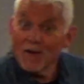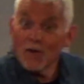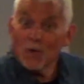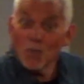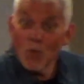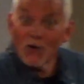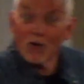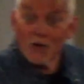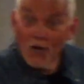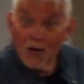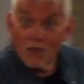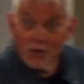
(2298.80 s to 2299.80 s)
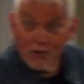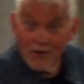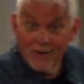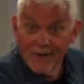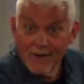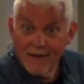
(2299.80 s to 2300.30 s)
one another
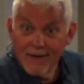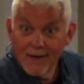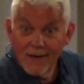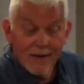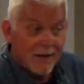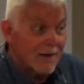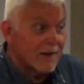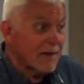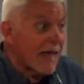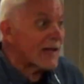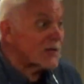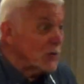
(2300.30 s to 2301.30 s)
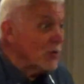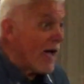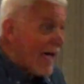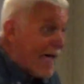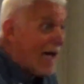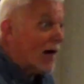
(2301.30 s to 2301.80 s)
like you
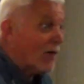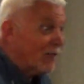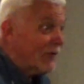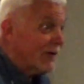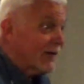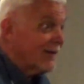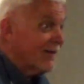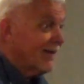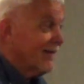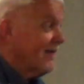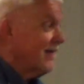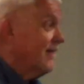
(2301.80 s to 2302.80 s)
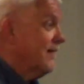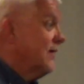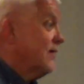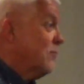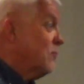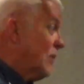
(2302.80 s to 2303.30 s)
have
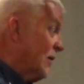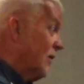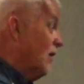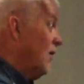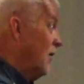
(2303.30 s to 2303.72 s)
been loved.